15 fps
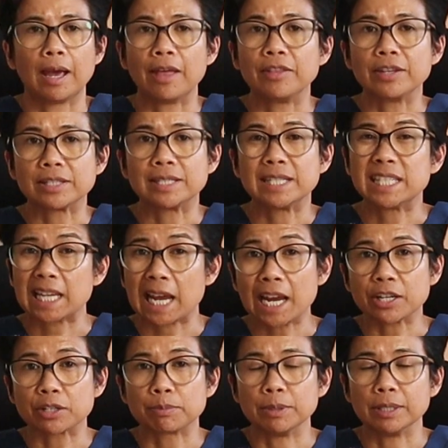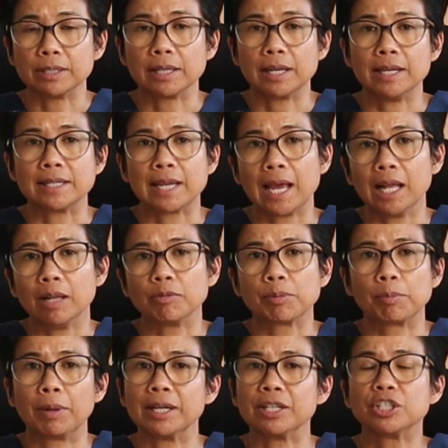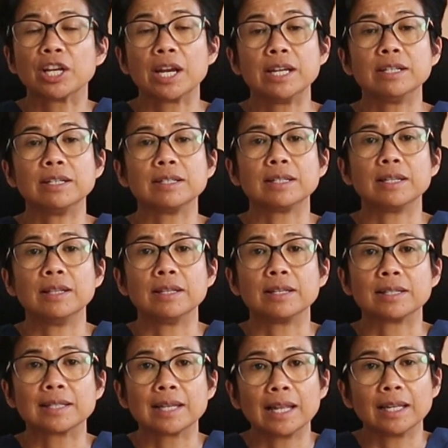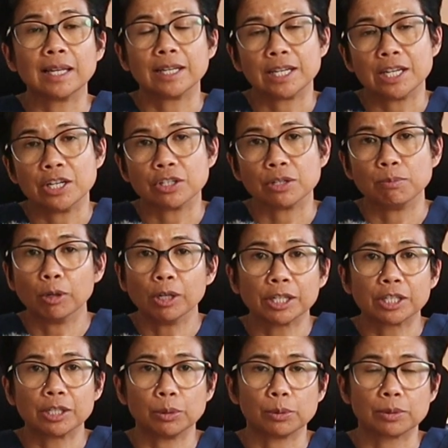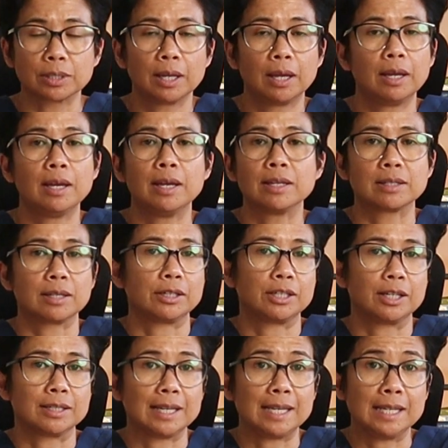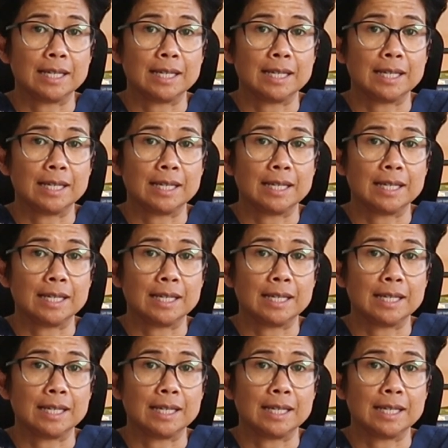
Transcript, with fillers: And this detachment is helped by changes in the cell adhesion molecules, such as